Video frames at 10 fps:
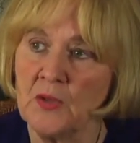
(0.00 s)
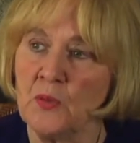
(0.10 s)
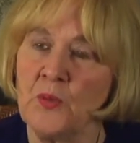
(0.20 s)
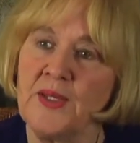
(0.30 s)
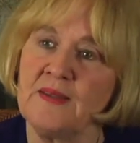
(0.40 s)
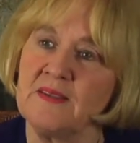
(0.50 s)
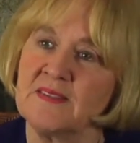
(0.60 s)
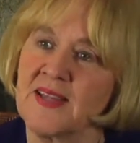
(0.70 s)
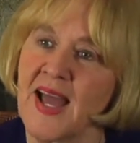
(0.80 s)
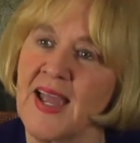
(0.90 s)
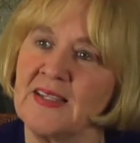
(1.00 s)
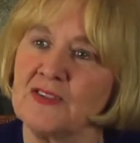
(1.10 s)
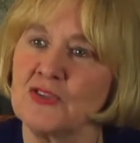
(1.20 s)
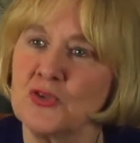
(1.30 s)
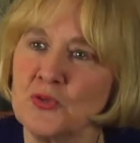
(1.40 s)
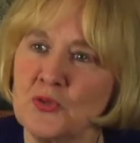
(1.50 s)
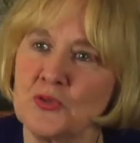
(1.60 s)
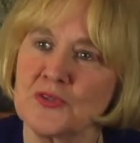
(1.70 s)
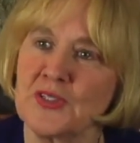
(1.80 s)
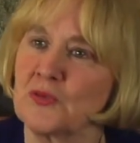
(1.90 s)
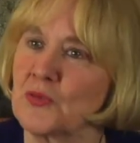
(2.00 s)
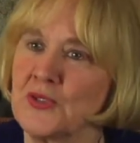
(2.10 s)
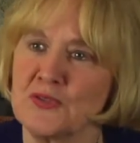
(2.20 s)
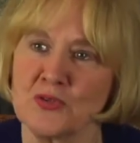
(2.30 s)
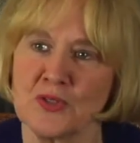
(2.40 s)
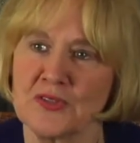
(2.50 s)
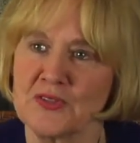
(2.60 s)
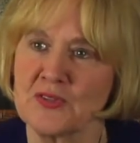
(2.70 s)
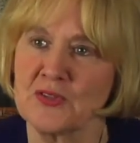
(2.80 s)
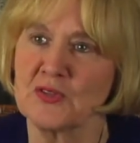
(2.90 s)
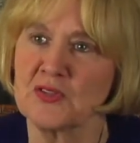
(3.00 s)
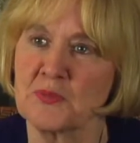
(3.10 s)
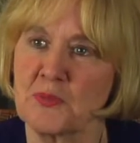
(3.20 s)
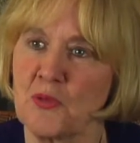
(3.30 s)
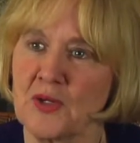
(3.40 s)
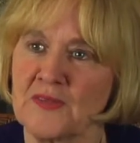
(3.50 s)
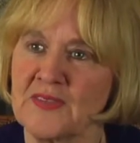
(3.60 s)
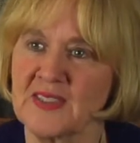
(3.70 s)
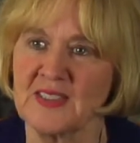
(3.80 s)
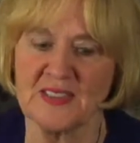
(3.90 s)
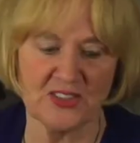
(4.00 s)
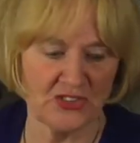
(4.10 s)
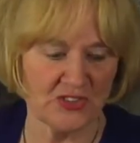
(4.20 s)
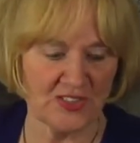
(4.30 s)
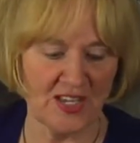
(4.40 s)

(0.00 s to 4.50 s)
we design tools and resources to support the clinicians